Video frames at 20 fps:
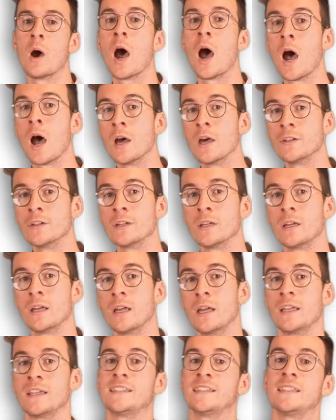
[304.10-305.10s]
on
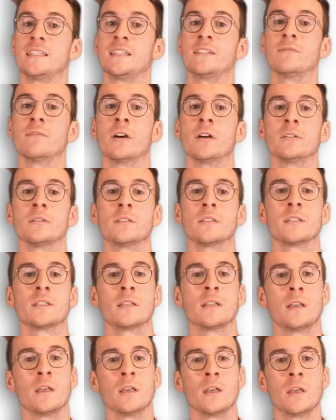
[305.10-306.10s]
as default.
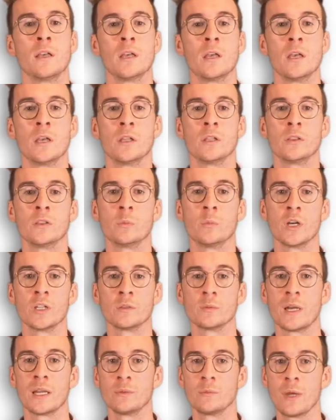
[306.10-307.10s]
The World
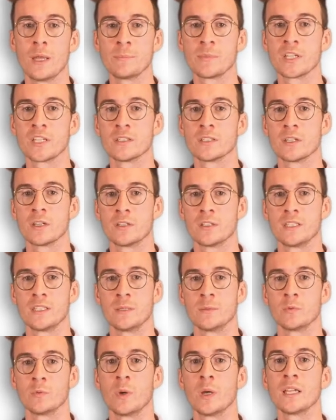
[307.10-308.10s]
Wide Web
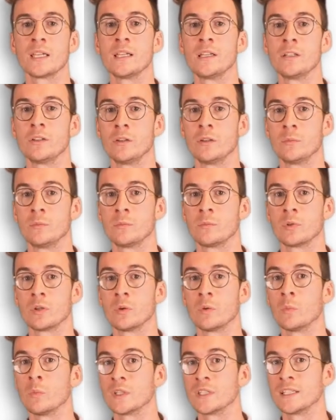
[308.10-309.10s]
Consortium's working group
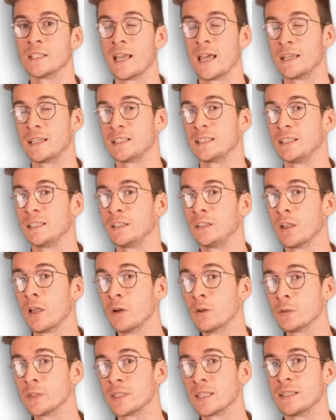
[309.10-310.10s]
wasn't actually
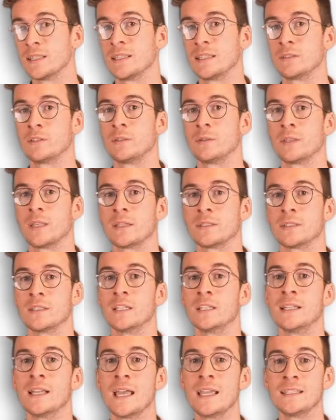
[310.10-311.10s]
closed until
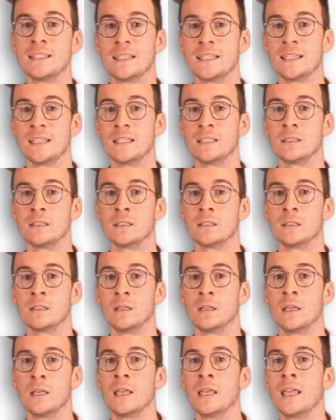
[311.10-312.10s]
2019.
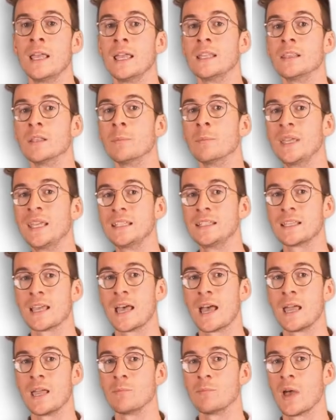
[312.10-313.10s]
In the
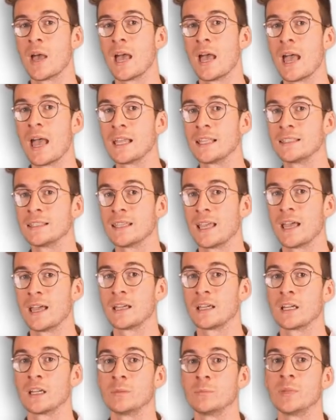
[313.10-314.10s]
meantime,
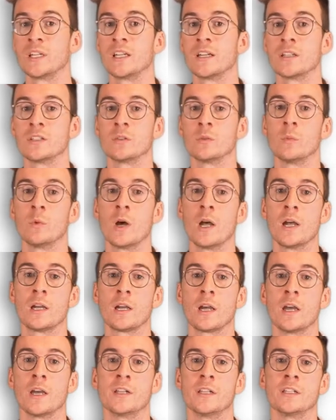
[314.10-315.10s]
AdTech had begun to
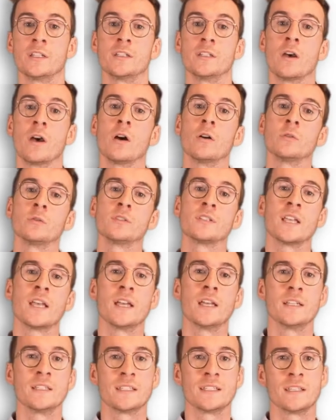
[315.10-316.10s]
work on an
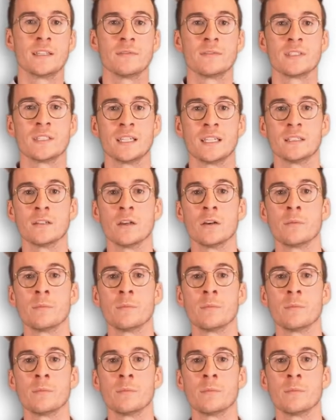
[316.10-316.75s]
alternative signal.